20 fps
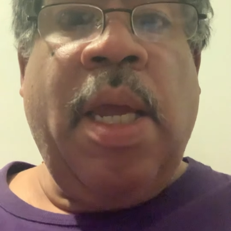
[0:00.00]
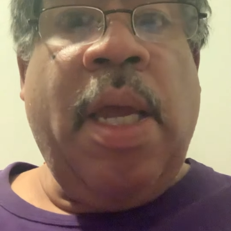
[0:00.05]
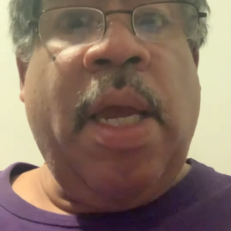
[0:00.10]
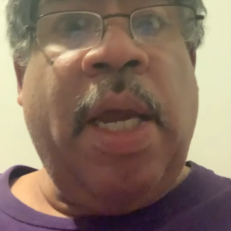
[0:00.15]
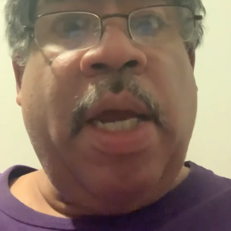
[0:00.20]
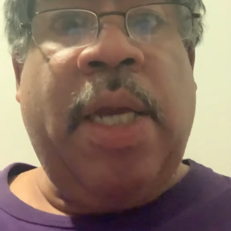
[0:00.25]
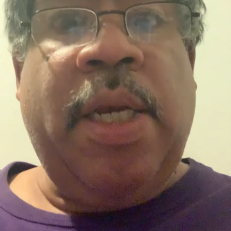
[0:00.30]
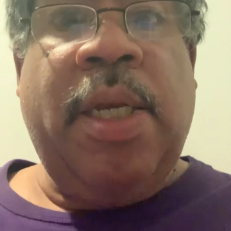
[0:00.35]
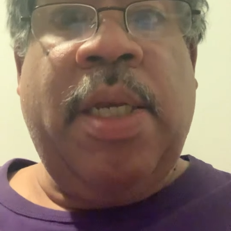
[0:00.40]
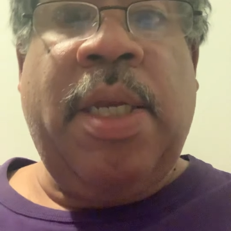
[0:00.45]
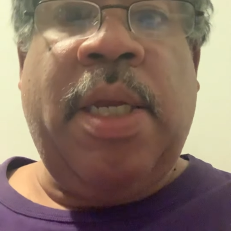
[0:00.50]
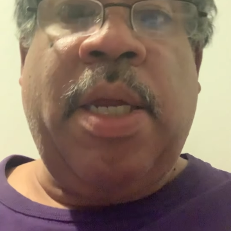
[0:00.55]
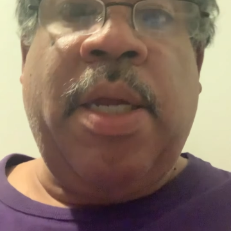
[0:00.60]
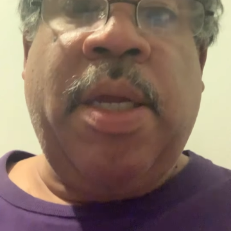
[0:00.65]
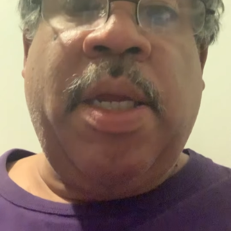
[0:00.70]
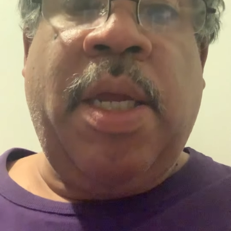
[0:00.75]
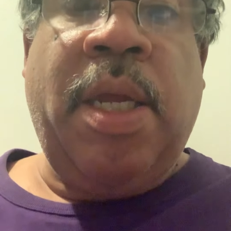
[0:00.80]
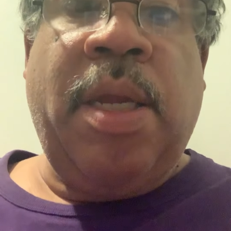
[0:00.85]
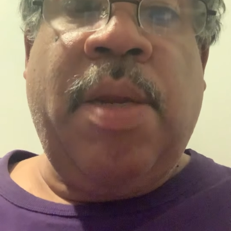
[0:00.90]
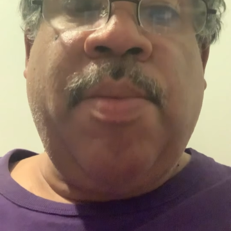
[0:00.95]
Hi, this is
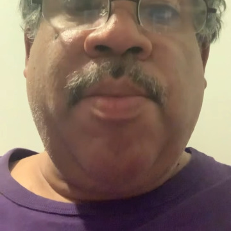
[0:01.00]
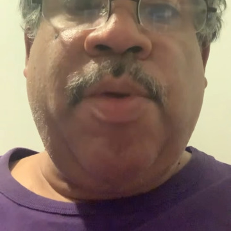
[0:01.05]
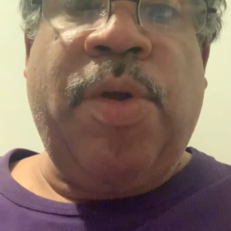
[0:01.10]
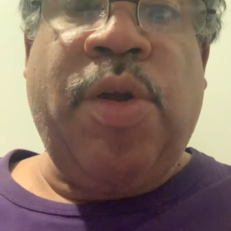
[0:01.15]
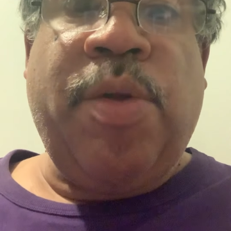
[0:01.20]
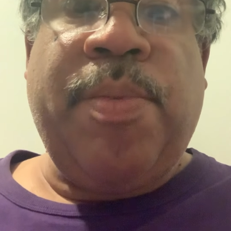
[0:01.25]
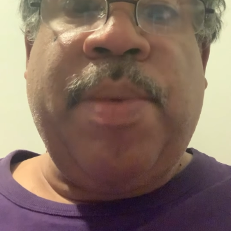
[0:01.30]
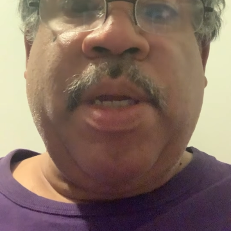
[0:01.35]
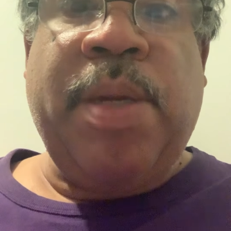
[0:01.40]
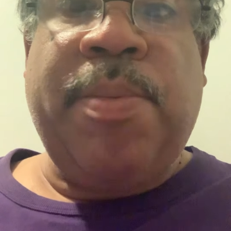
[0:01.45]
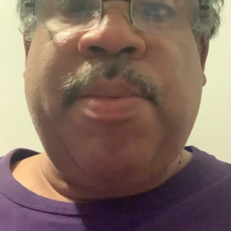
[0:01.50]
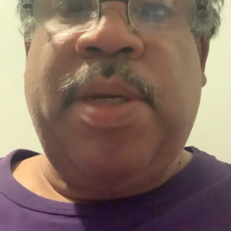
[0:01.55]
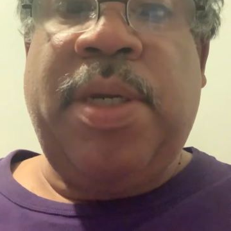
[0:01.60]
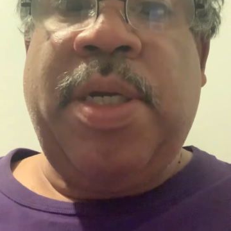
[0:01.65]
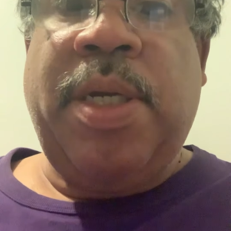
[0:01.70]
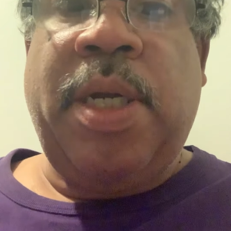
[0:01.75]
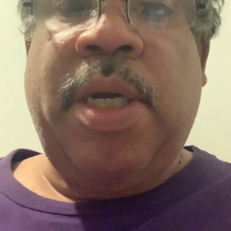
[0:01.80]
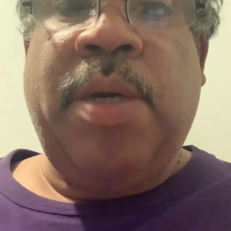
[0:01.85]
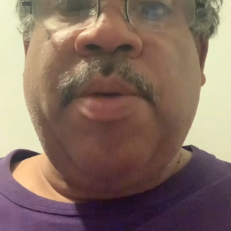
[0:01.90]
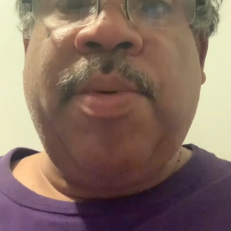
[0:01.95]
Alcan. Welcome back to my
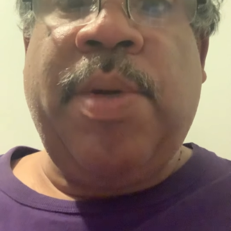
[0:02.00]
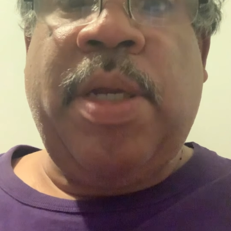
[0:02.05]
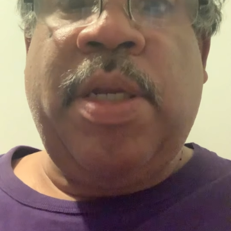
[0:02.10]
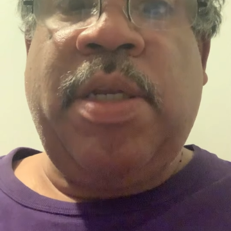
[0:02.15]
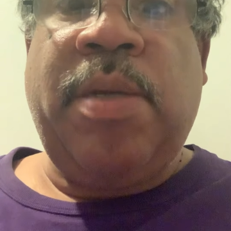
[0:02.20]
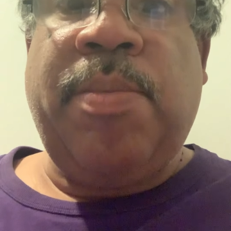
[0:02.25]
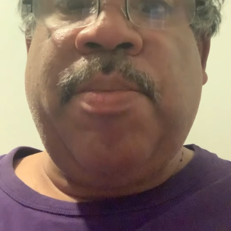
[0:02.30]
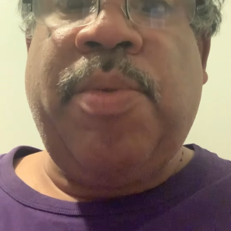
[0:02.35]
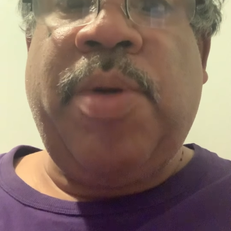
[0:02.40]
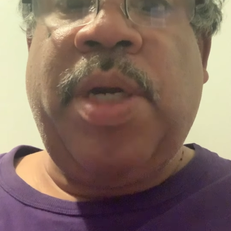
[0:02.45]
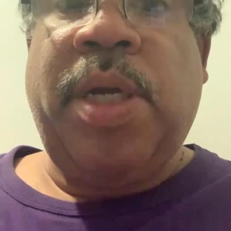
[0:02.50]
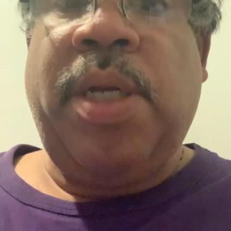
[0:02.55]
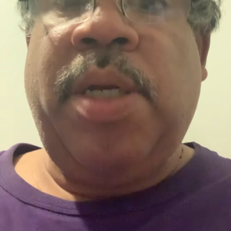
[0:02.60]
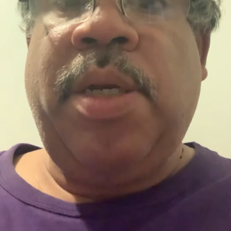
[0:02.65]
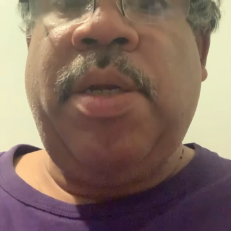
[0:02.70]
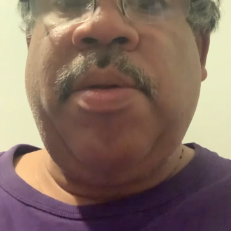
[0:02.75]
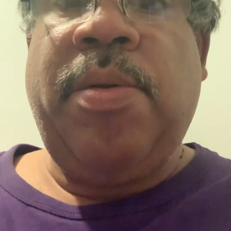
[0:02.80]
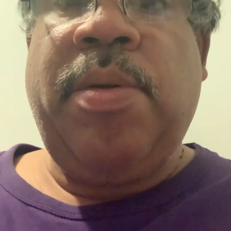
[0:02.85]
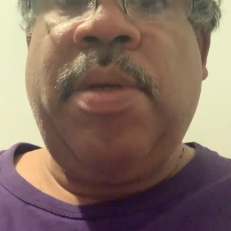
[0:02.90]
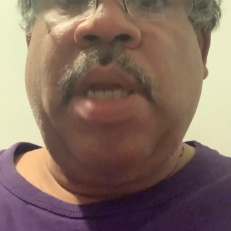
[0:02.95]
channel. We had some breaking
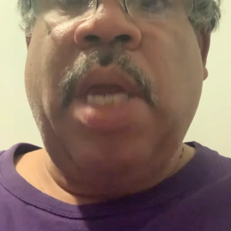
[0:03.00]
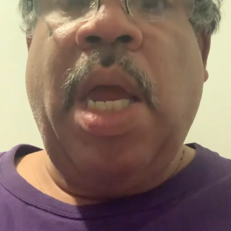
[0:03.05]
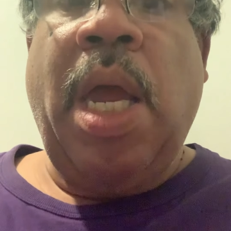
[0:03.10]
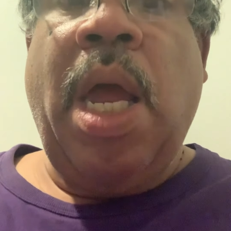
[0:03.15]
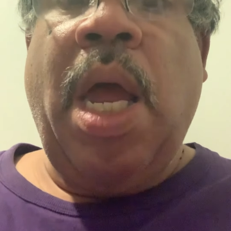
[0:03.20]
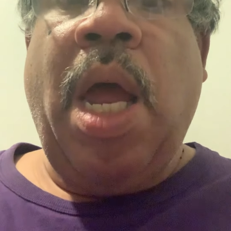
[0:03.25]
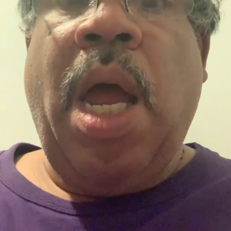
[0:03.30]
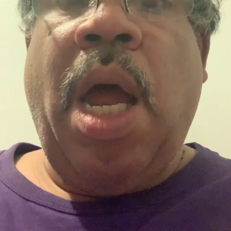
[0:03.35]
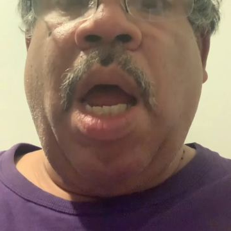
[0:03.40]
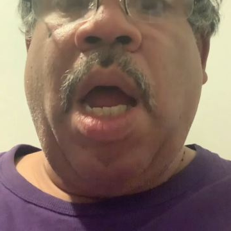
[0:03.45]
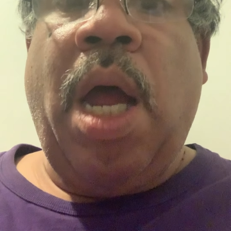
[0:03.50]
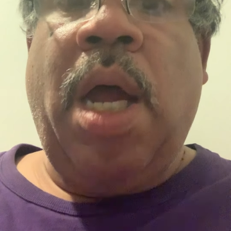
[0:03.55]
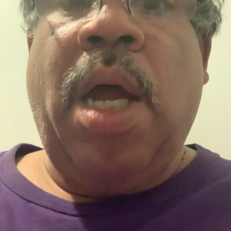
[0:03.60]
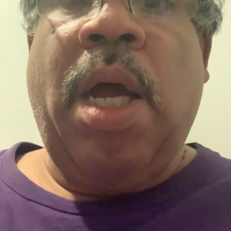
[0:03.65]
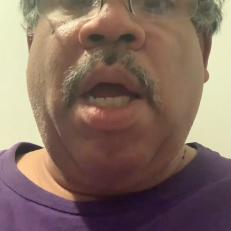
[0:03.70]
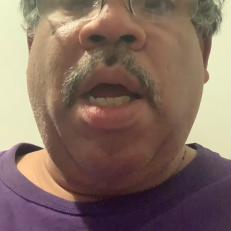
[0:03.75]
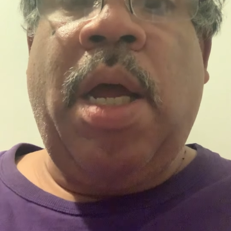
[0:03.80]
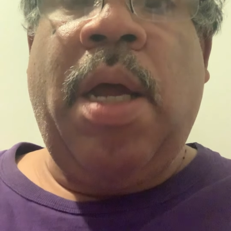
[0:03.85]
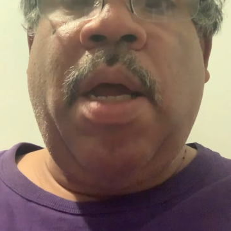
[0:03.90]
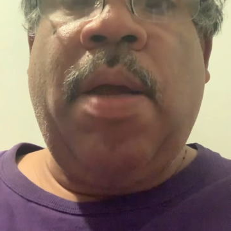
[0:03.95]
news.
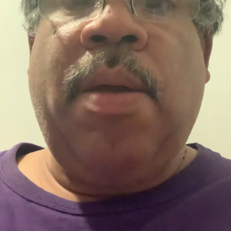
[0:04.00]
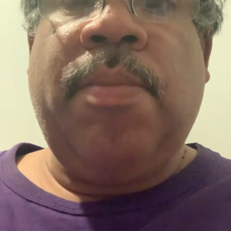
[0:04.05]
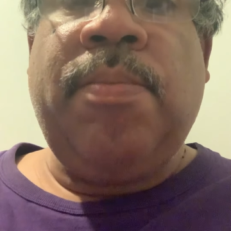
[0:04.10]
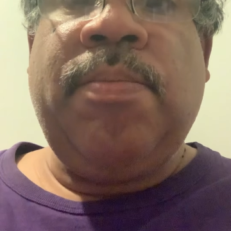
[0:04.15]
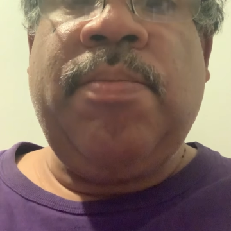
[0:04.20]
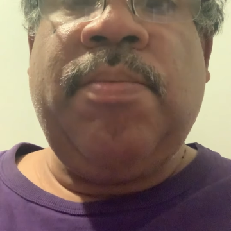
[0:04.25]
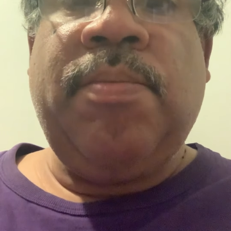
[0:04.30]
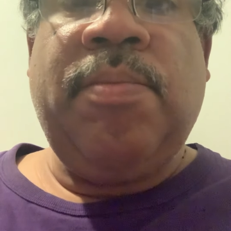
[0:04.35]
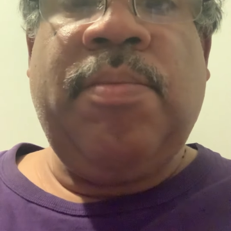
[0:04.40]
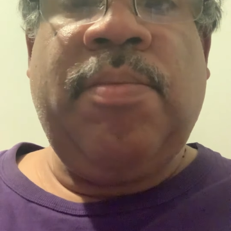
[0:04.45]
Um,